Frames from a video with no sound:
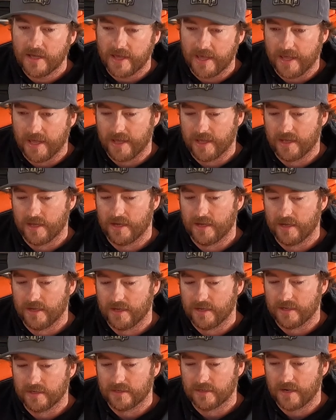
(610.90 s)

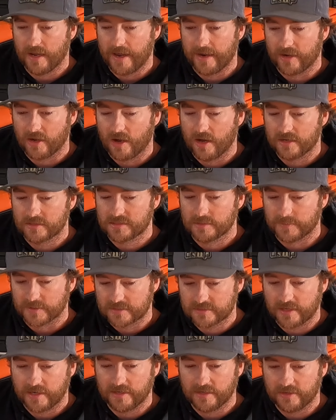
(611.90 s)
and I got some
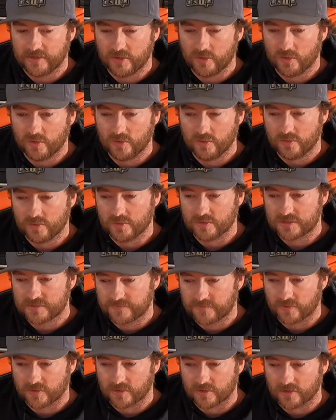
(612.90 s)
exciting news
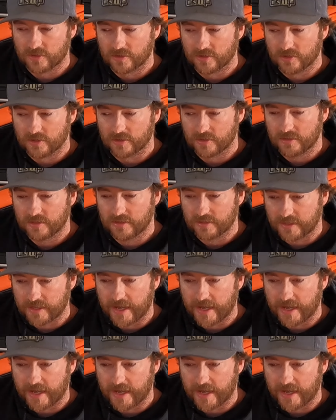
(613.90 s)
for